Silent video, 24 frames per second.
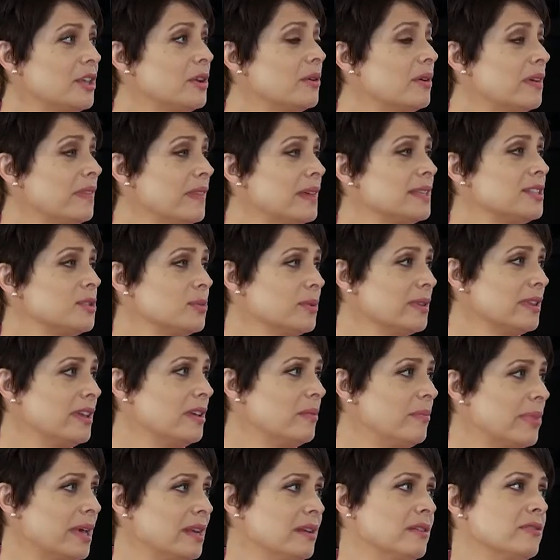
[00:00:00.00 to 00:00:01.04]
And that's really
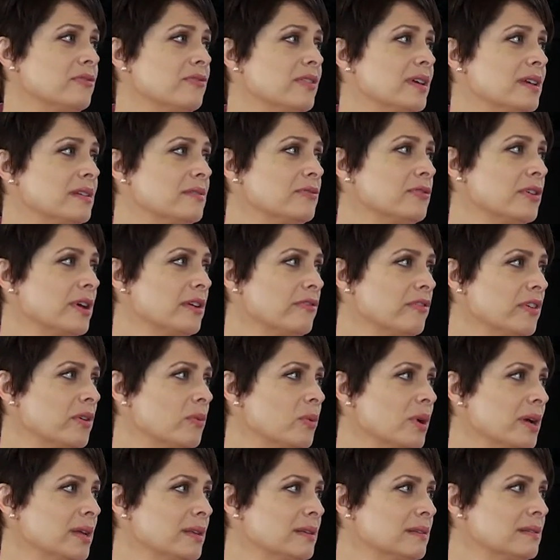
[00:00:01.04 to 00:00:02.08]
a benefit for
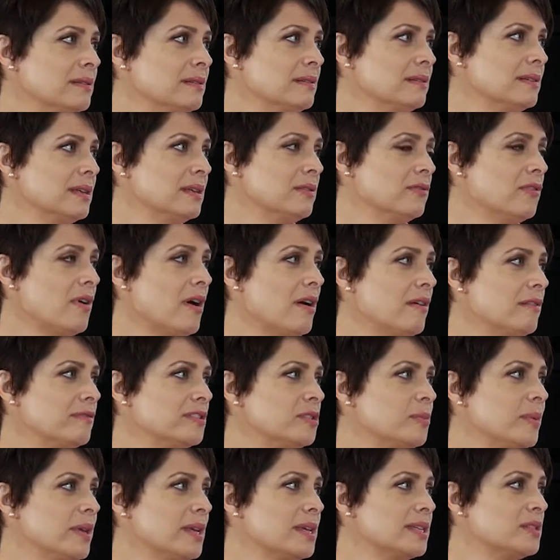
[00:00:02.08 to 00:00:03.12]
everyone
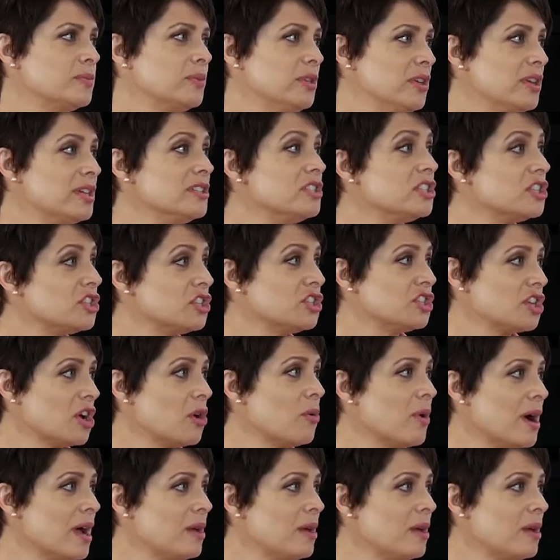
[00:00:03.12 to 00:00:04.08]
involved, because when you can just show